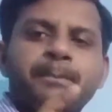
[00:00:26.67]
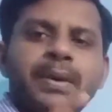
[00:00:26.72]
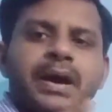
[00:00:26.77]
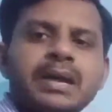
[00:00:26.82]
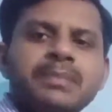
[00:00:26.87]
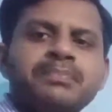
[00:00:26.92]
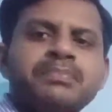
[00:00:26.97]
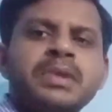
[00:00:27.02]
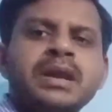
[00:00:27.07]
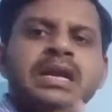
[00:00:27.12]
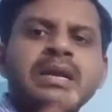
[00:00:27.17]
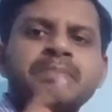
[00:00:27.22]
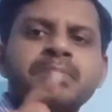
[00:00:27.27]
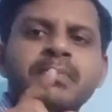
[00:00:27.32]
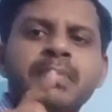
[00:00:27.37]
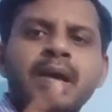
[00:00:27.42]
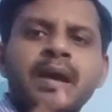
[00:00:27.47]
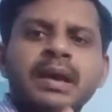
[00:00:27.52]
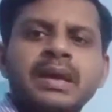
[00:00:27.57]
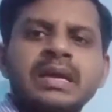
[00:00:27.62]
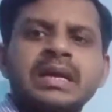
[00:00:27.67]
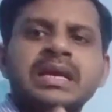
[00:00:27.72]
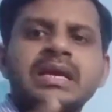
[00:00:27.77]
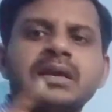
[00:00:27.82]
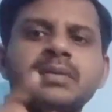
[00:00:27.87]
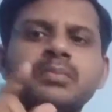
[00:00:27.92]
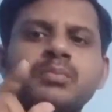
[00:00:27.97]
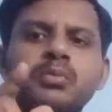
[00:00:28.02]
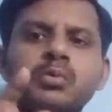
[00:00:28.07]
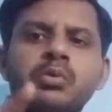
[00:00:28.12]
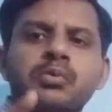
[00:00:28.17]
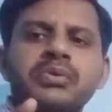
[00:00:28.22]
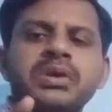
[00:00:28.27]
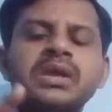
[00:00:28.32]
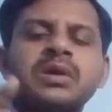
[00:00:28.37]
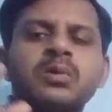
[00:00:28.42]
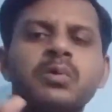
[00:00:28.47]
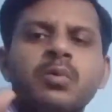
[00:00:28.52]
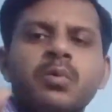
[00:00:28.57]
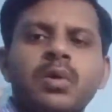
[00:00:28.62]
permanent magnetic
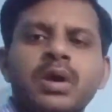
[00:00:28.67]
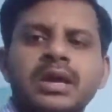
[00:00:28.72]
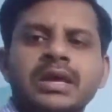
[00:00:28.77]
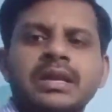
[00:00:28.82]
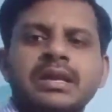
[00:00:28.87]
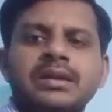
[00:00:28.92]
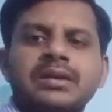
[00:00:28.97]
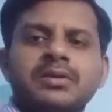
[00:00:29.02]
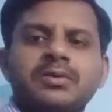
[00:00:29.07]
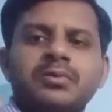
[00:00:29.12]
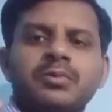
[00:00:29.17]
moving coil.